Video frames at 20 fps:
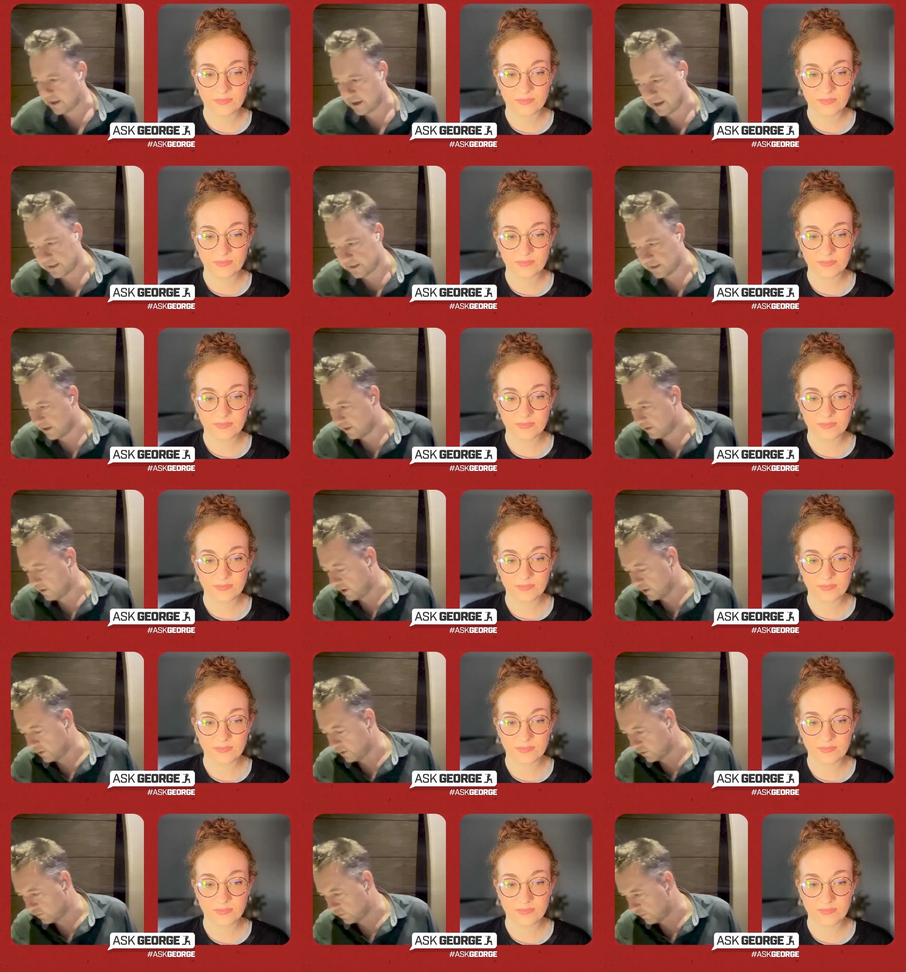Speaker 1: I don't know.
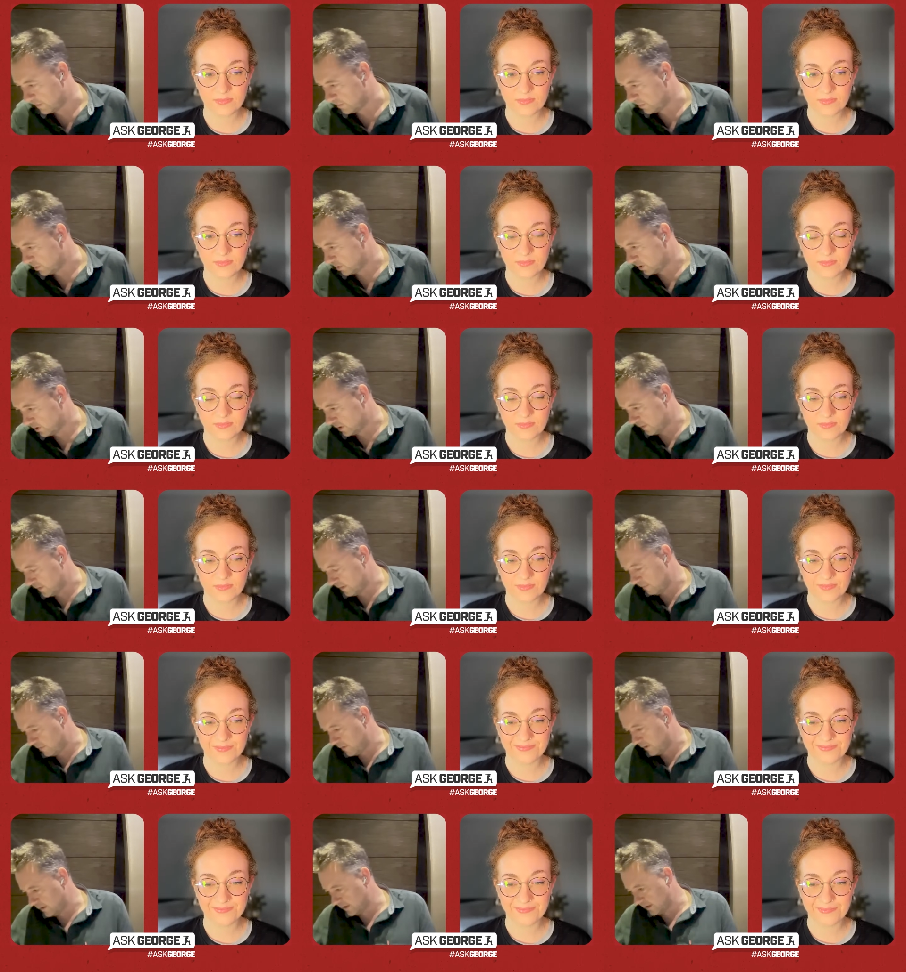Loads of people could do
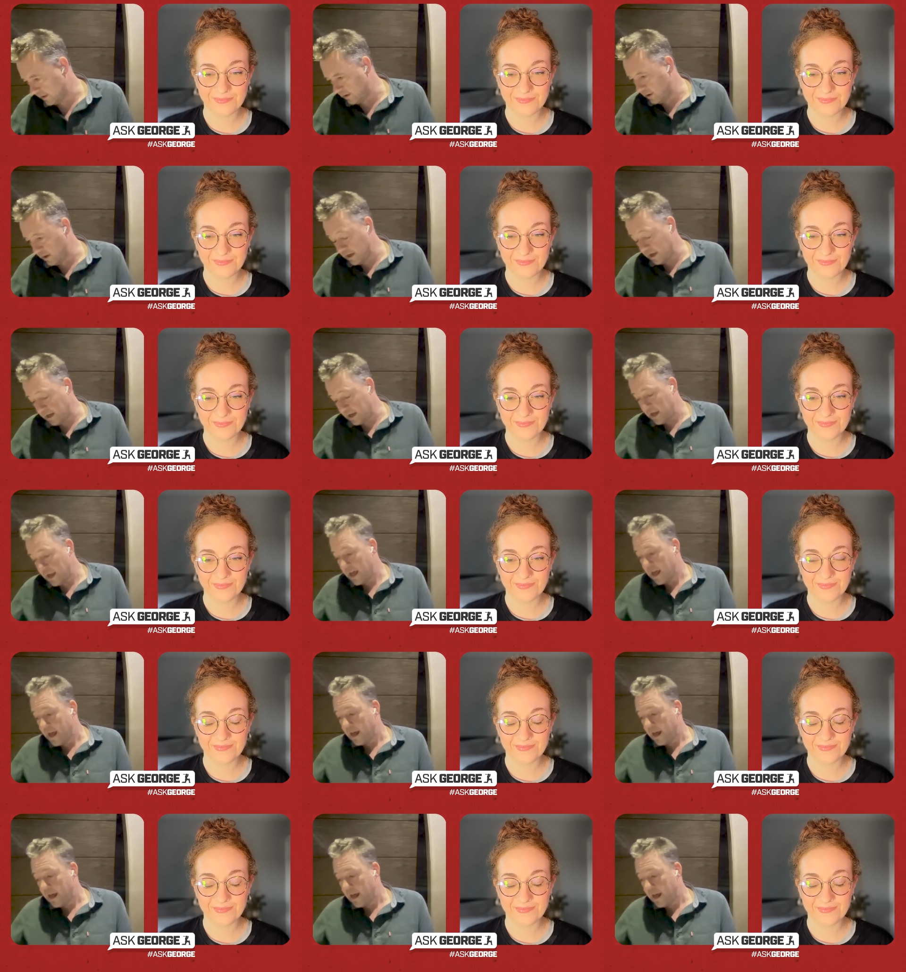it, but it,